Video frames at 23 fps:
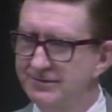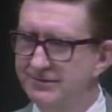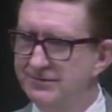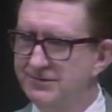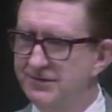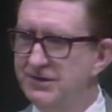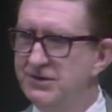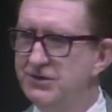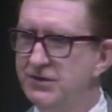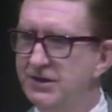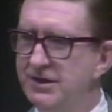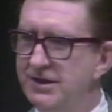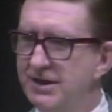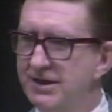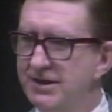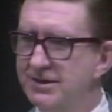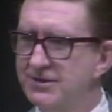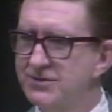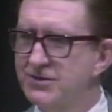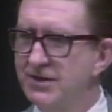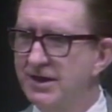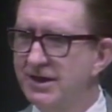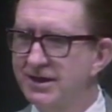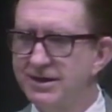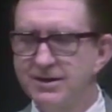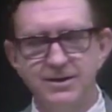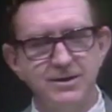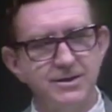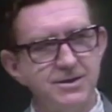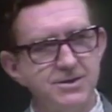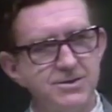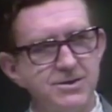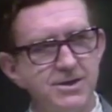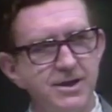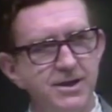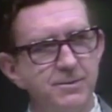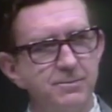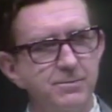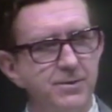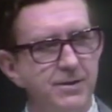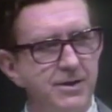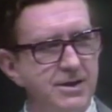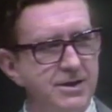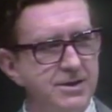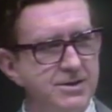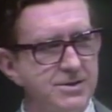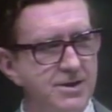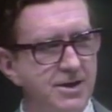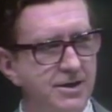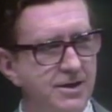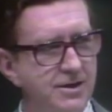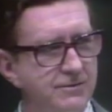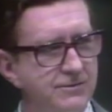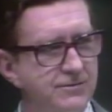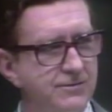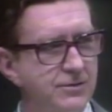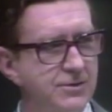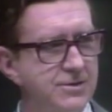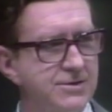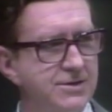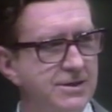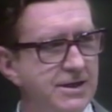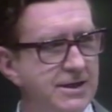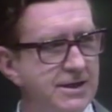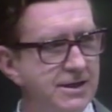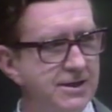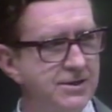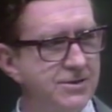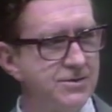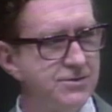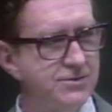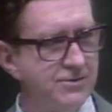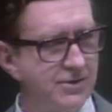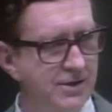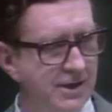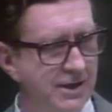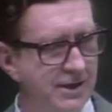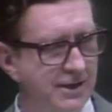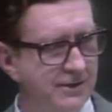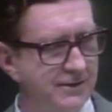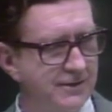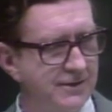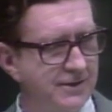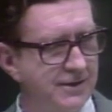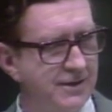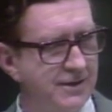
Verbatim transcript: fishing in exactly the same place, caught a 14-inch trout.